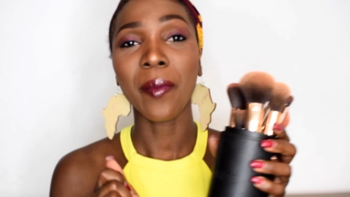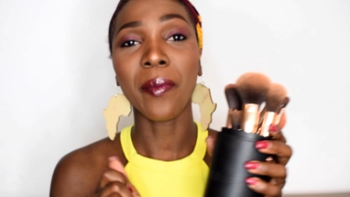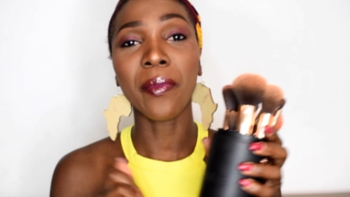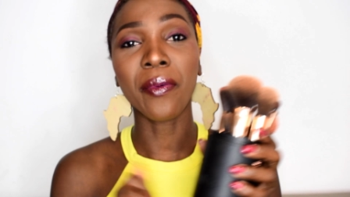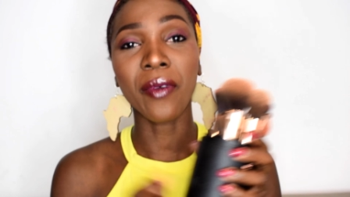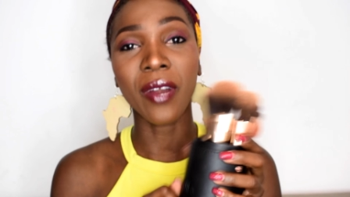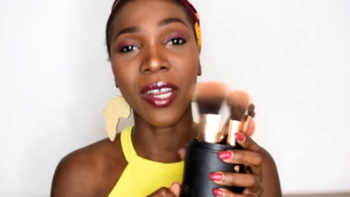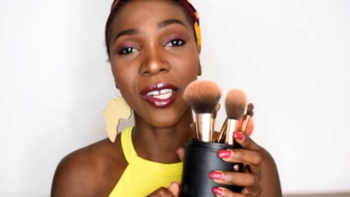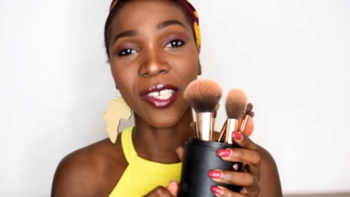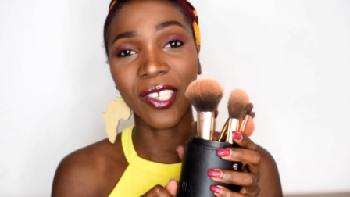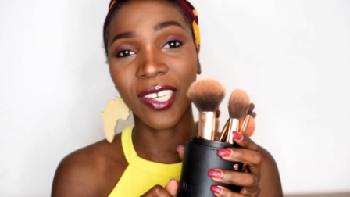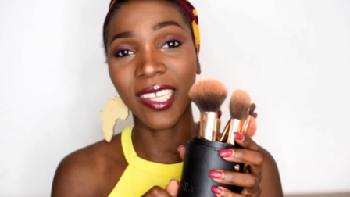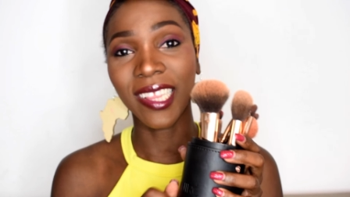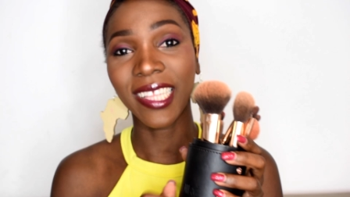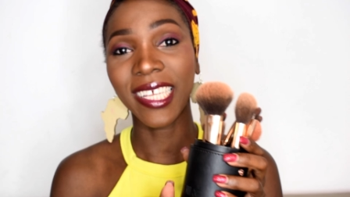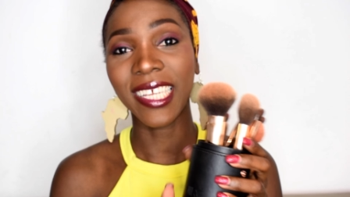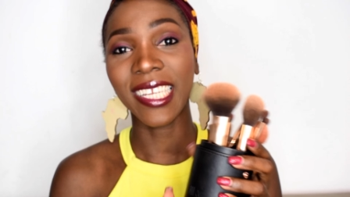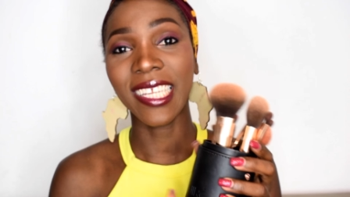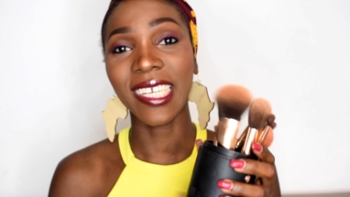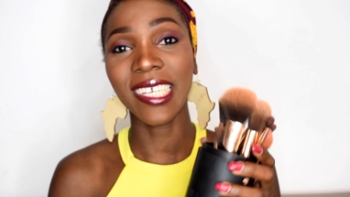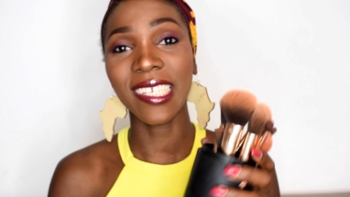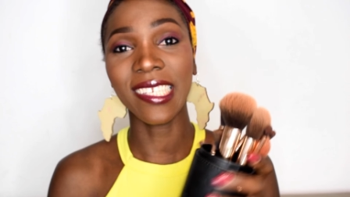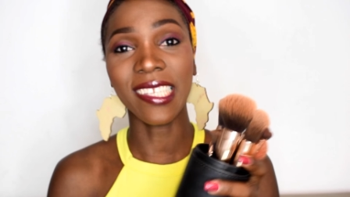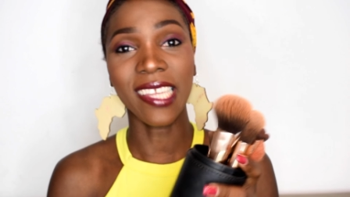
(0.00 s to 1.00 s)
brush
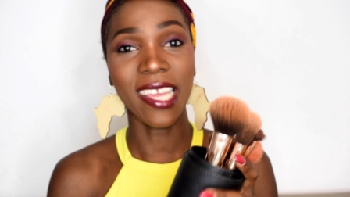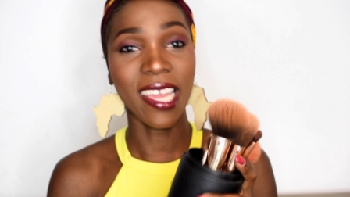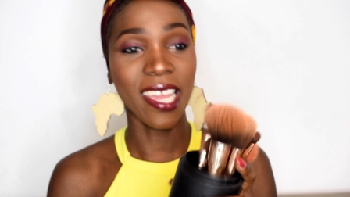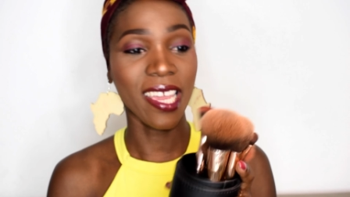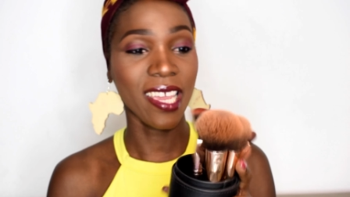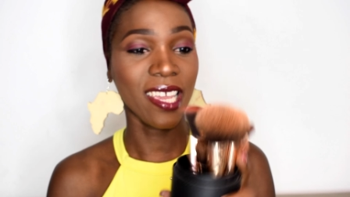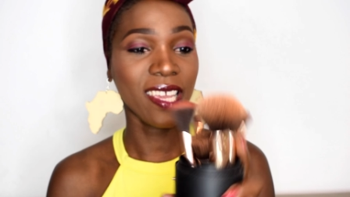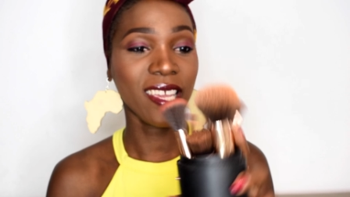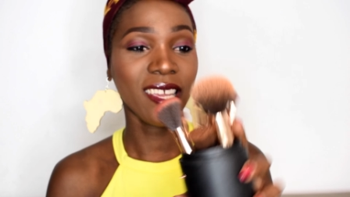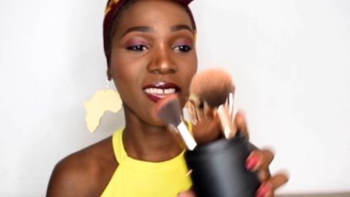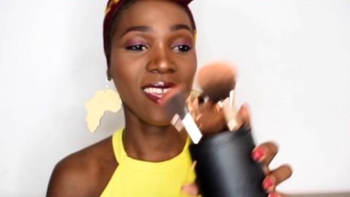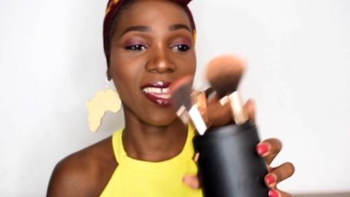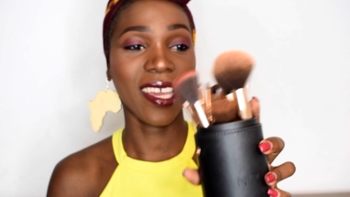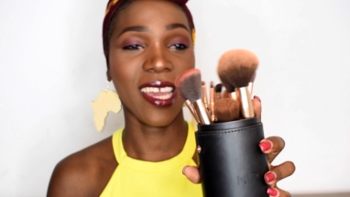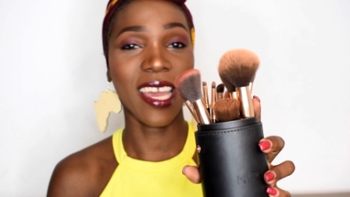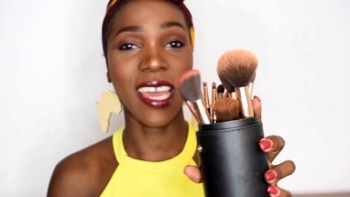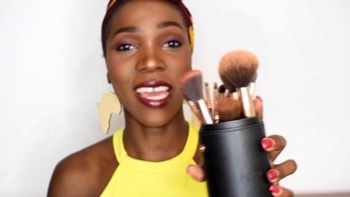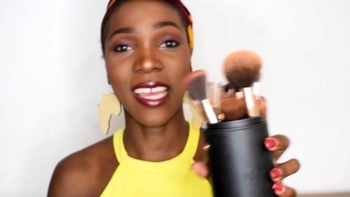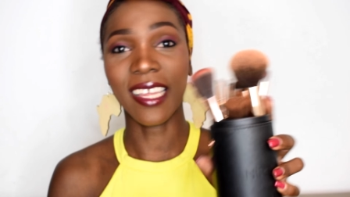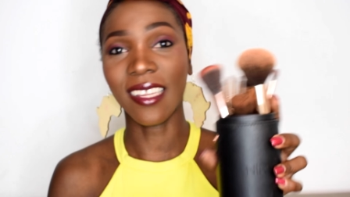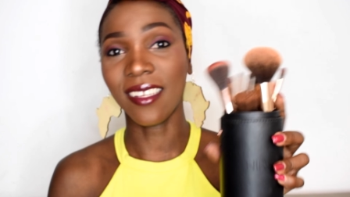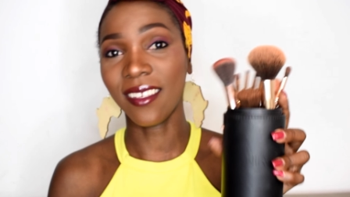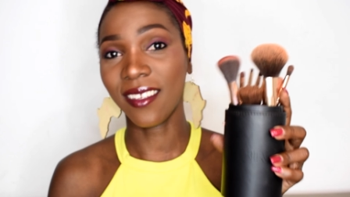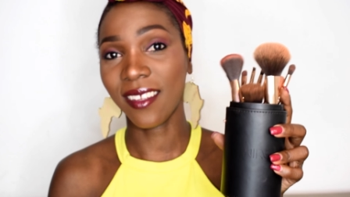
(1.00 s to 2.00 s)
cleaning day
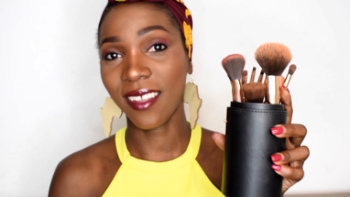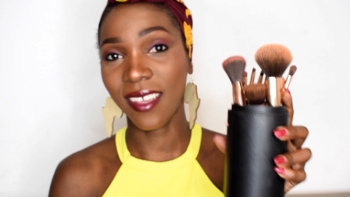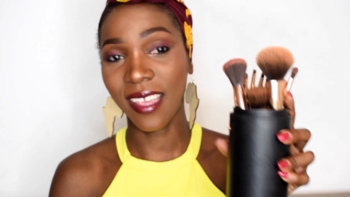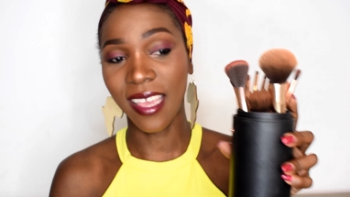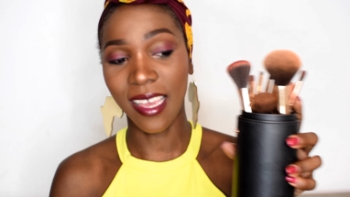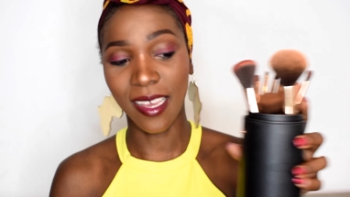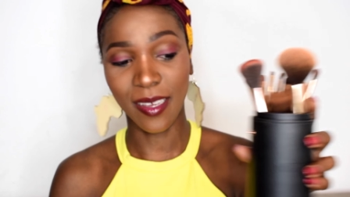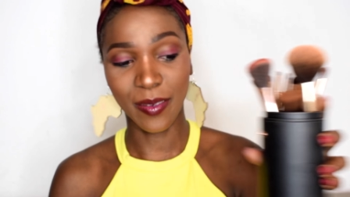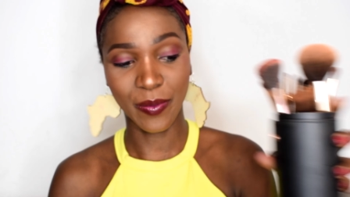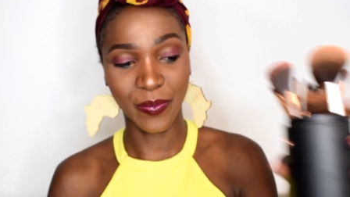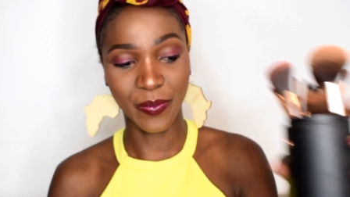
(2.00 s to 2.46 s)
and yeah